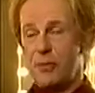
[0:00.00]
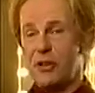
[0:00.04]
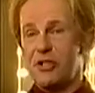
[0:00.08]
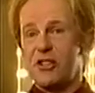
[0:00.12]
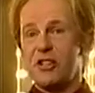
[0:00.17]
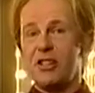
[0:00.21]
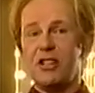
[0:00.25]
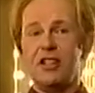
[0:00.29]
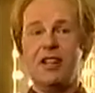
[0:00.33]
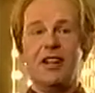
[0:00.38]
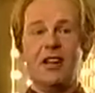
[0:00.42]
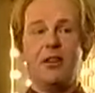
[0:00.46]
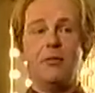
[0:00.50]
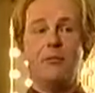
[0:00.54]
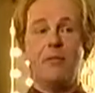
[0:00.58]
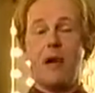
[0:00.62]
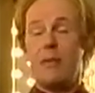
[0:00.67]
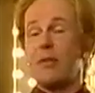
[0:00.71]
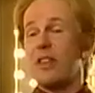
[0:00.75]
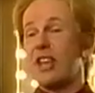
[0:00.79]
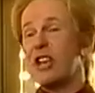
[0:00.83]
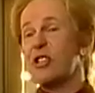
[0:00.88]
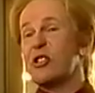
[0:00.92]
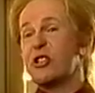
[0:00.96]
But, you know,
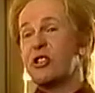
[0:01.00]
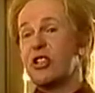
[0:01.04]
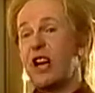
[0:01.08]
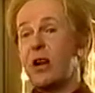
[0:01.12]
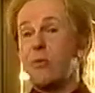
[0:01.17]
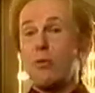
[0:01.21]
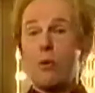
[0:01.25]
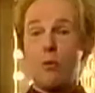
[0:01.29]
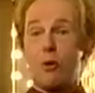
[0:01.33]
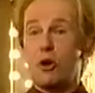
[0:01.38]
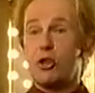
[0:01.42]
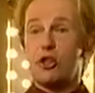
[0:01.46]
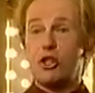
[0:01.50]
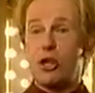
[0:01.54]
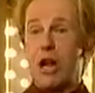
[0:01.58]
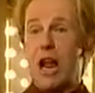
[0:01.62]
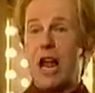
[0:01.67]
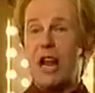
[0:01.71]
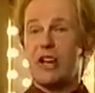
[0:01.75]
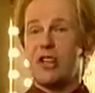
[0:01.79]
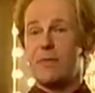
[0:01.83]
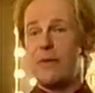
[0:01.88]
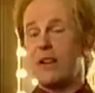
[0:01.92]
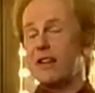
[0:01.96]
maybe the kids are saying we want
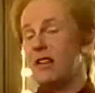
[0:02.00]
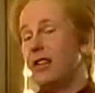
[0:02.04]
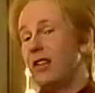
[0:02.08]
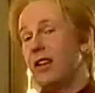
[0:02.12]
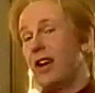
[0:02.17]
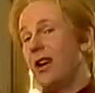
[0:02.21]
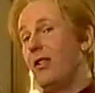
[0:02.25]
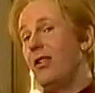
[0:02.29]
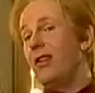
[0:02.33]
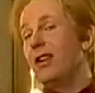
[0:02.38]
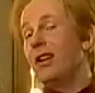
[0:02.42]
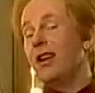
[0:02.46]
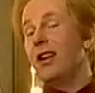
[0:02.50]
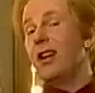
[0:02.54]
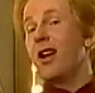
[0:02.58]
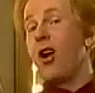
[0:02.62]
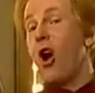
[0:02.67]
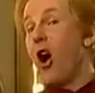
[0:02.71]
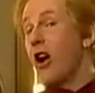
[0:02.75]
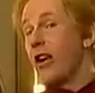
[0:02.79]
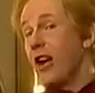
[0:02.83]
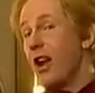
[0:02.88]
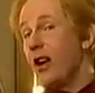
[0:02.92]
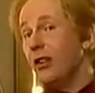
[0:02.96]
change. I mean, you know,
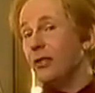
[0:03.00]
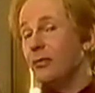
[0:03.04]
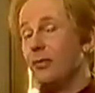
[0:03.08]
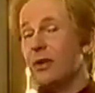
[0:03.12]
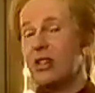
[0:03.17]
I don't know.